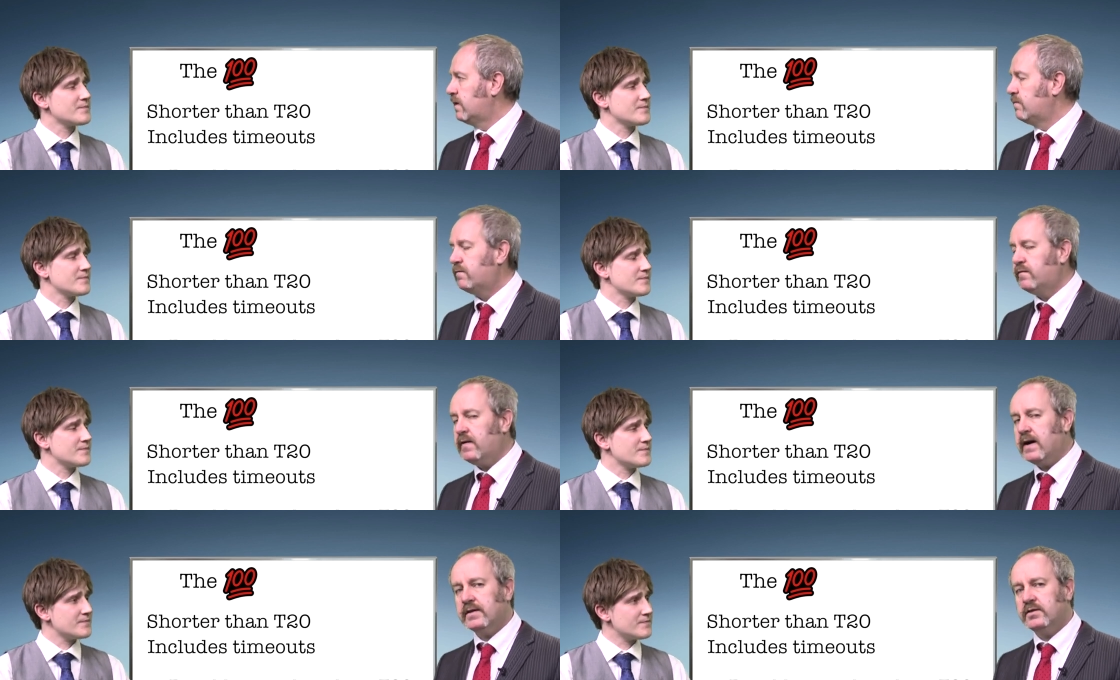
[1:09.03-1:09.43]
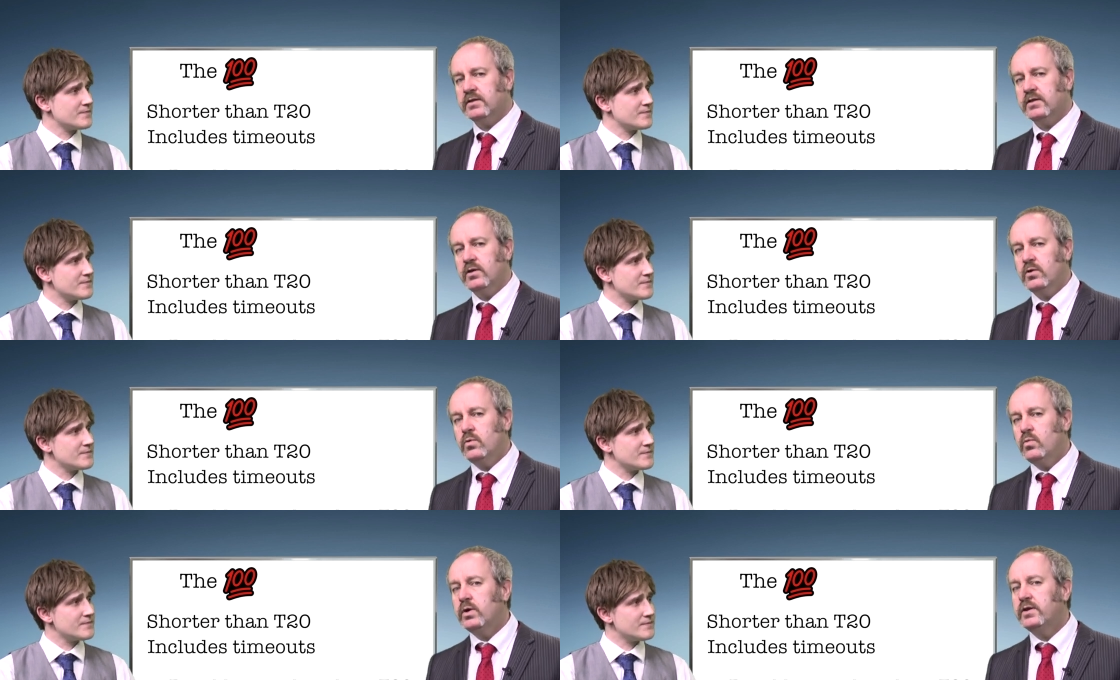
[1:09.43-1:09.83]
Speaker 1: In
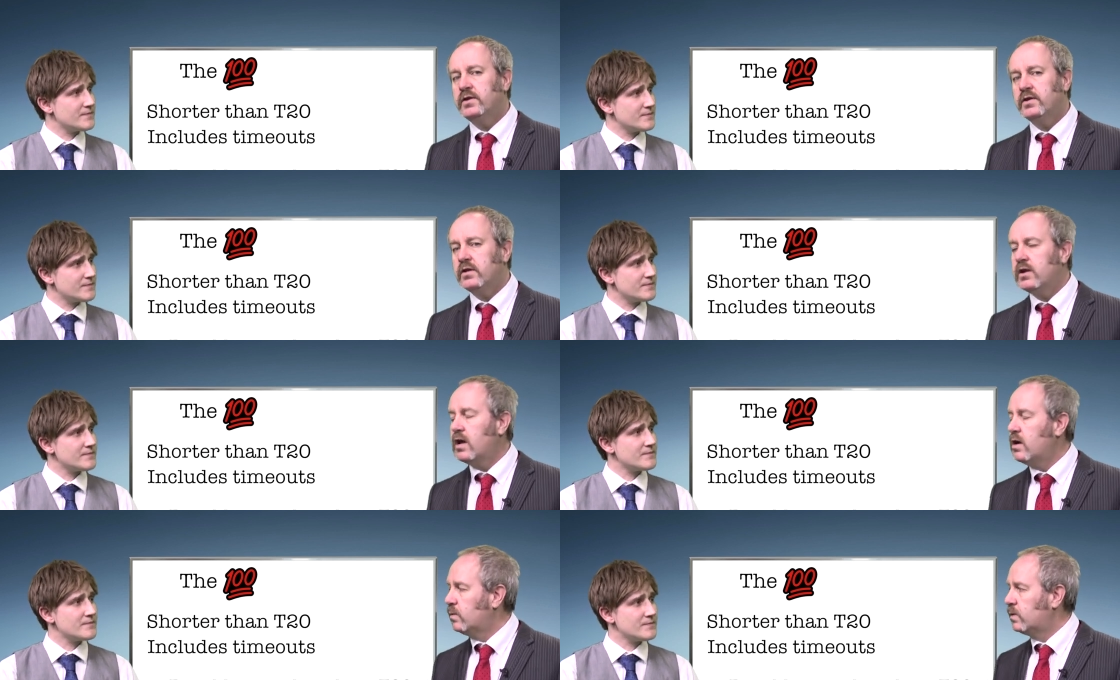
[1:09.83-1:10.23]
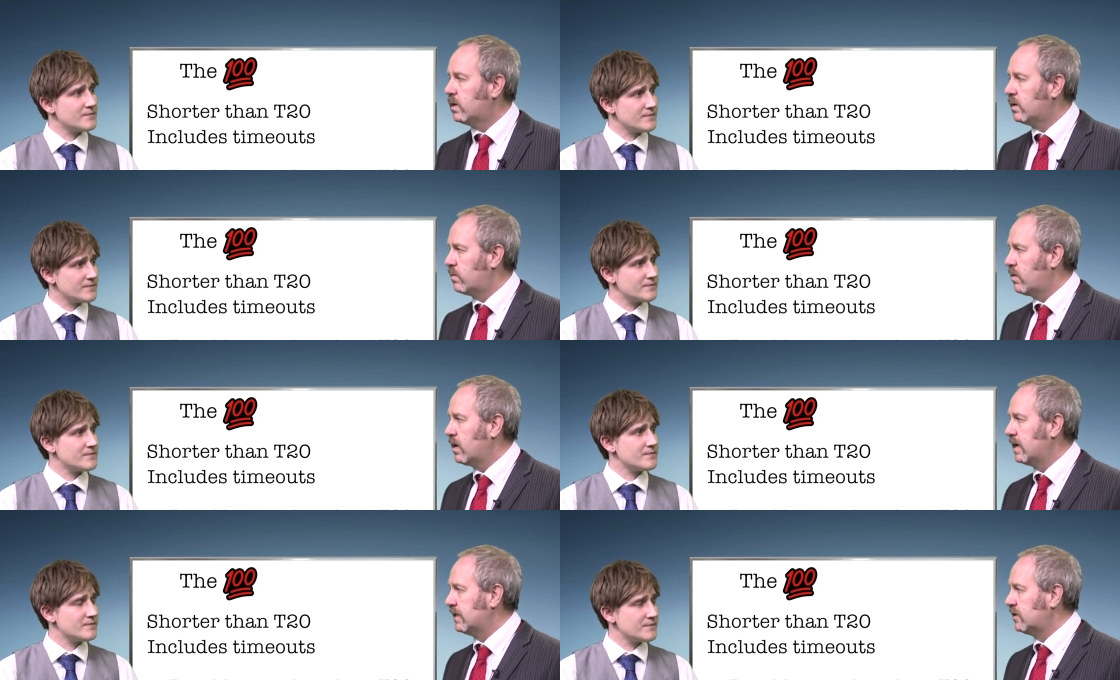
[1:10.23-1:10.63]
fact, you wouldn't know
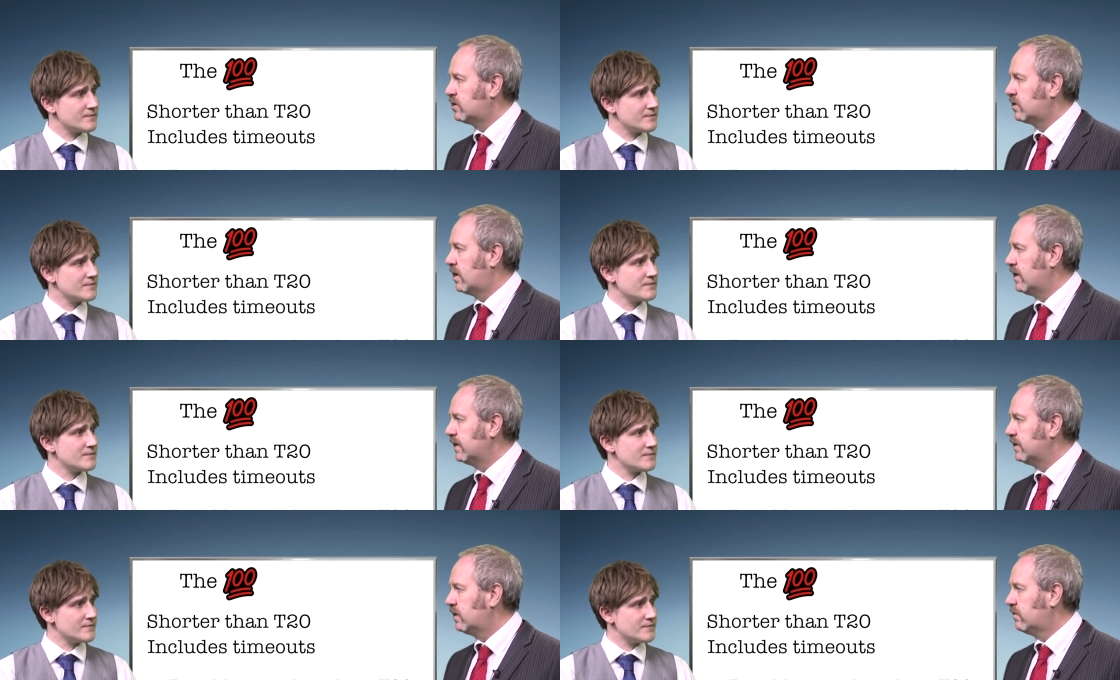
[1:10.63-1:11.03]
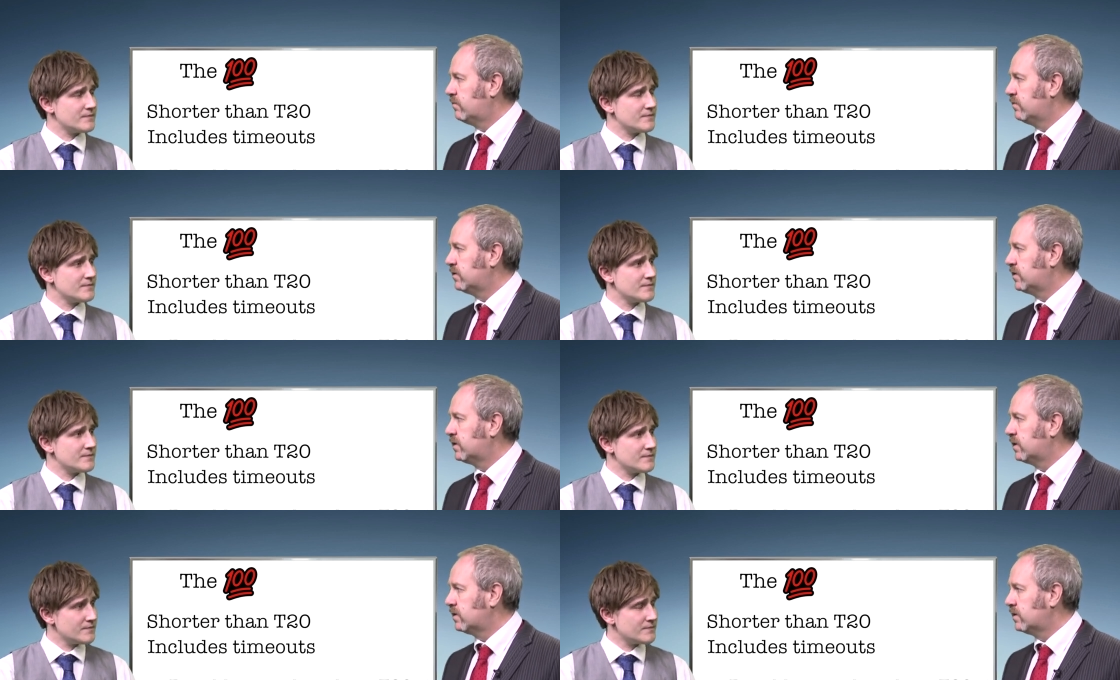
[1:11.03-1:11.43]
there were any slight
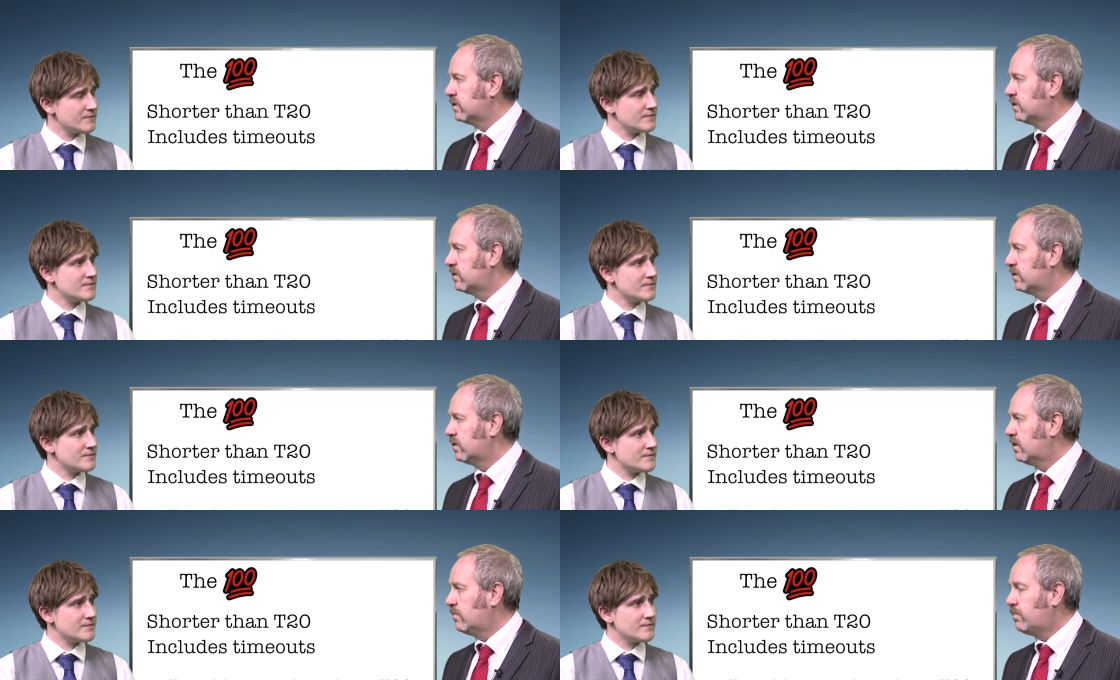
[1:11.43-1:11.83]
differences,